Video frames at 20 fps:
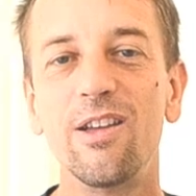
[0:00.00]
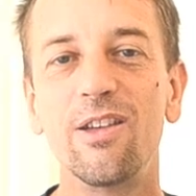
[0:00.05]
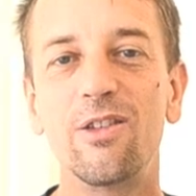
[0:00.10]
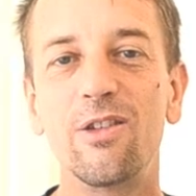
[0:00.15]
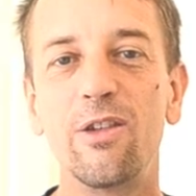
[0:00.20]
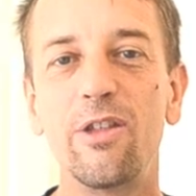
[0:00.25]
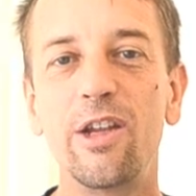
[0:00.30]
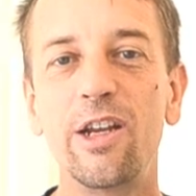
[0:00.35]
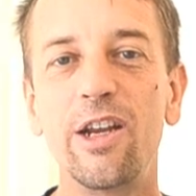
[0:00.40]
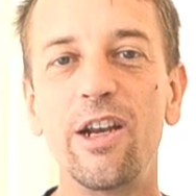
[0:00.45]

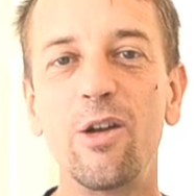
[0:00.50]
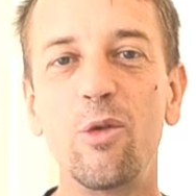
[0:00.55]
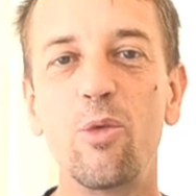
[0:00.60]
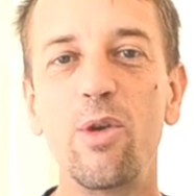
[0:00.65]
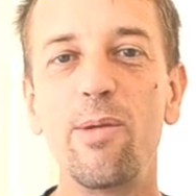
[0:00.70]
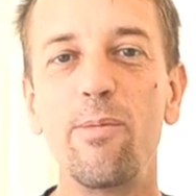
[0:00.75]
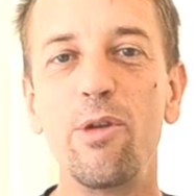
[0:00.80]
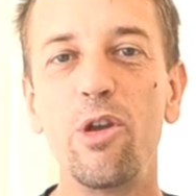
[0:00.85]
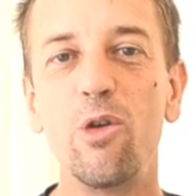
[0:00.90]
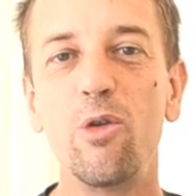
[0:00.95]
So they're going to
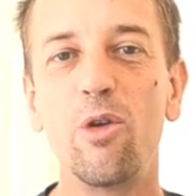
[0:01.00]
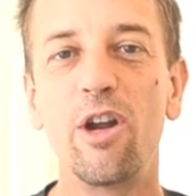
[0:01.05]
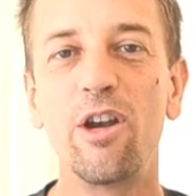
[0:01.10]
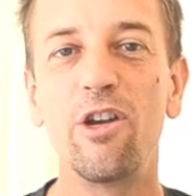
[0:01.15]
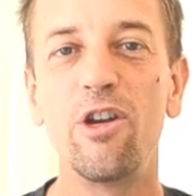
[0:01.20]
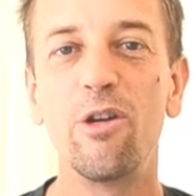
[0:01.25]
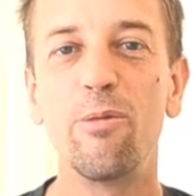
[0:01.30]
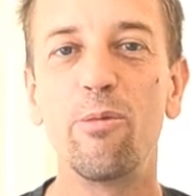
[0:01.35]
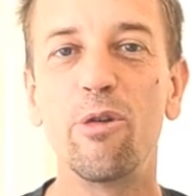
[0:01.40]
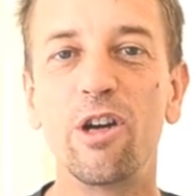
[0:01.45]
ream you
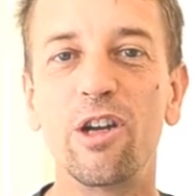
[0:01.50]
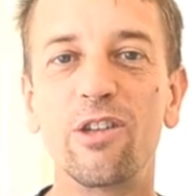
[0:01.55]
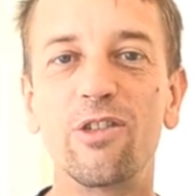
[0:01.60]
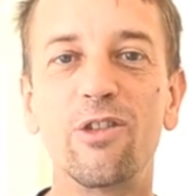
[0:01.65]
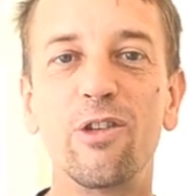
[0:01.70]
on your book,